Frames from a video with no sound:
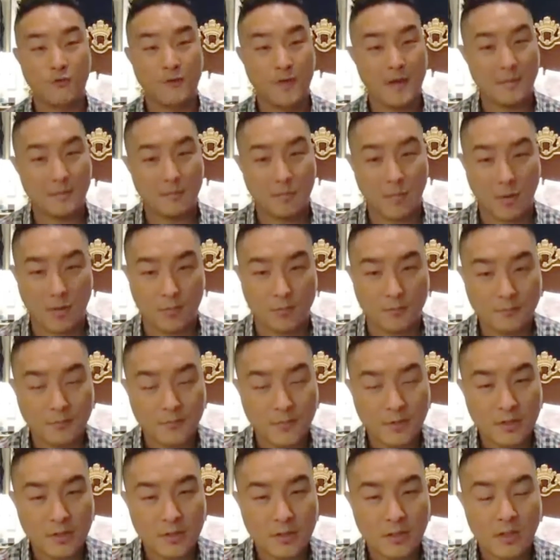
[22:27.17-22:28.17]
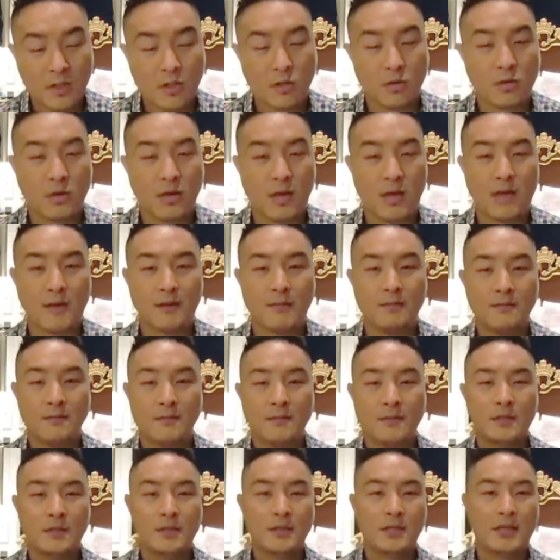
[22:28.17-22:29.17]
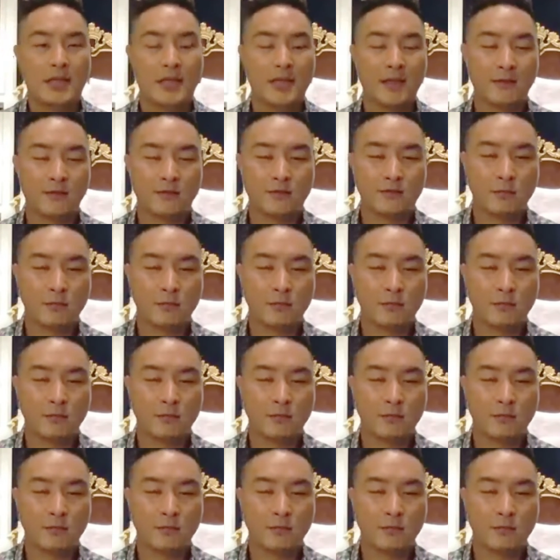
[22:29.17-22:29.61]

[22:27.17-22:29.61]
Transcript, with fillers: of November, okay?